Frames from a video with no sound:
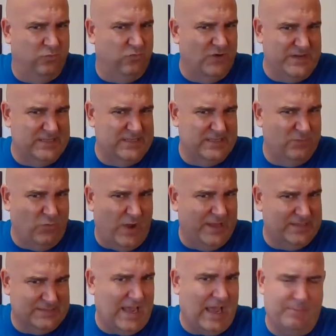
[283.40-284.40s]
reason
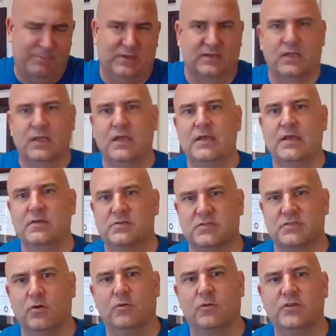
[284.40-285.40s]
why this happened.
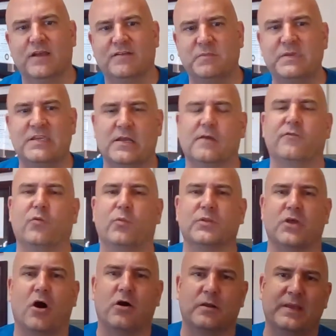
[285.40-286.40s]
So you have to be careful
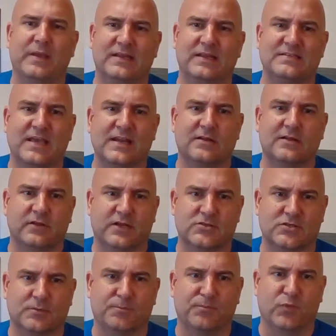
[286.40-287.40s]
with automated data
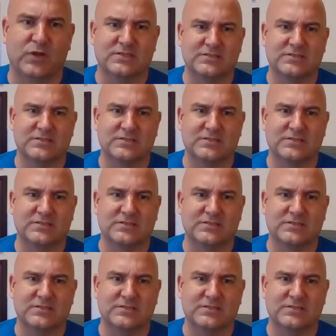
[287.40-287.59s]
collection when